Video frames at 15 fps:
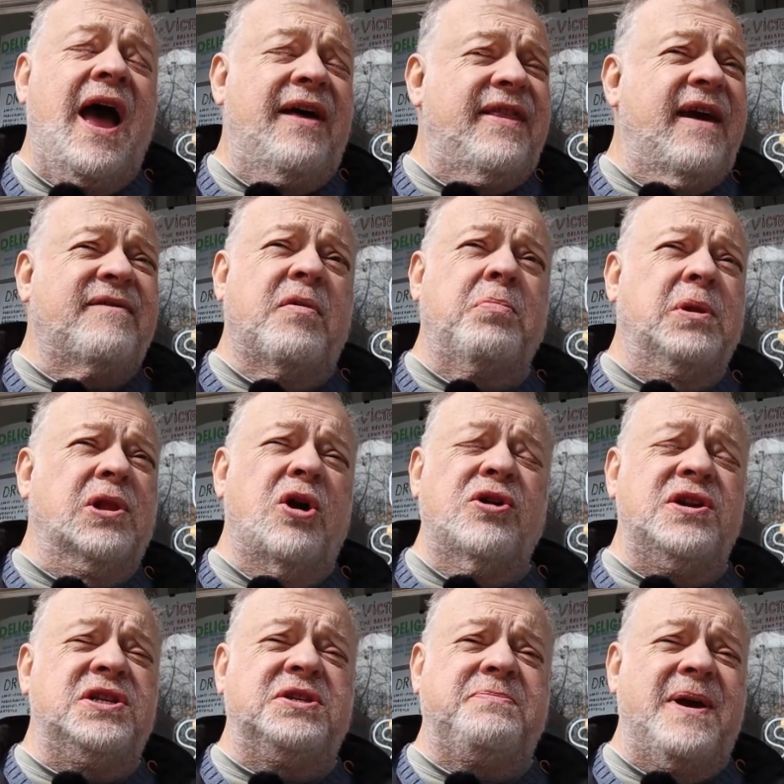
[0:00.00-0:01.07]
and they have a
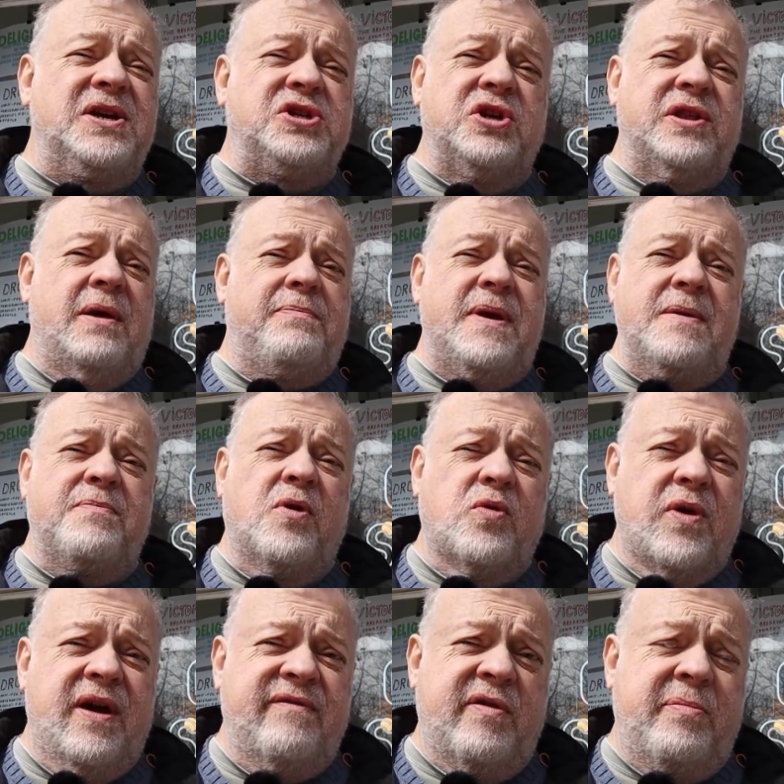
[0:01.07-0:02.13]
bologna special that
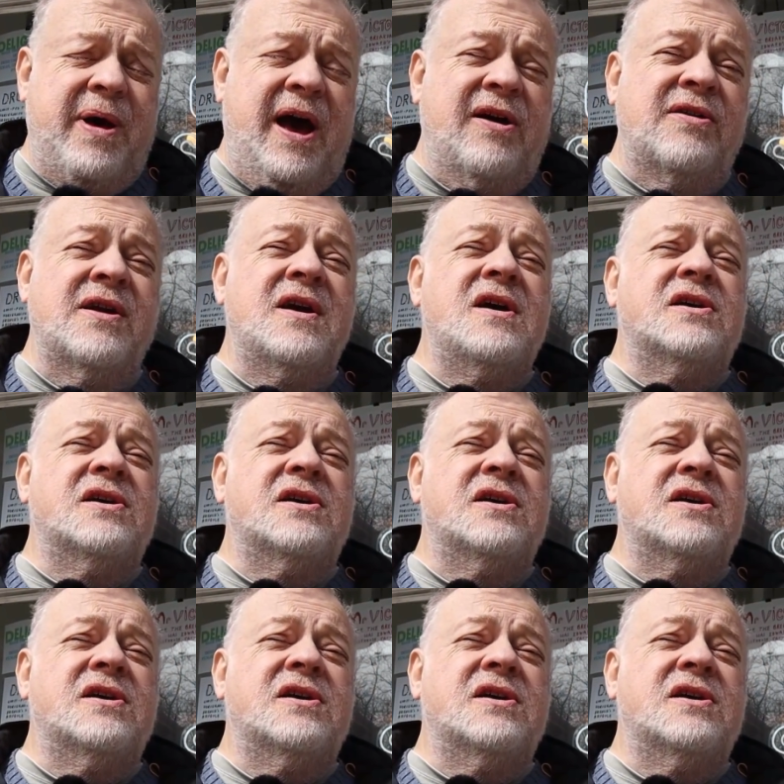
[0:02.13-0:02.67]
people rave about.